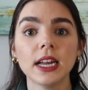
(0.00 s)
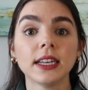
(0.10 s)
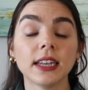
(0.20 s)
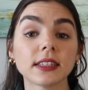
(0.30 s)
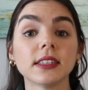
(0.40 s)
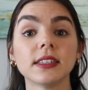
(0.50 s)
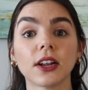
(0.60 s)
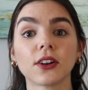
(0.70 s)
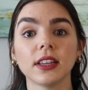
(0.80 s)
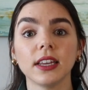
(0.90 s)

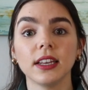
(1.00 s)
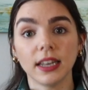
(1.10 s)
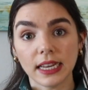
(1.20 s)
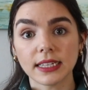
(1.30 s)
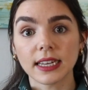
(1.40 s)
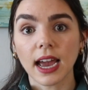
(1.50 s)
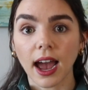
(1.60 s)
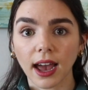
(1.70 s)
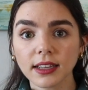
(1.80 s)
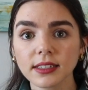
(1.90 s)
necessarily need to
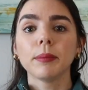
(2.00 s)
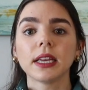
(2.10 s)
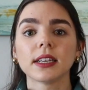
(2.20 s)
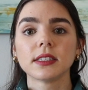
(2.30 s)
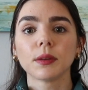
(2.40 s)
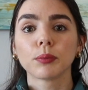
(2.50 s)
ask because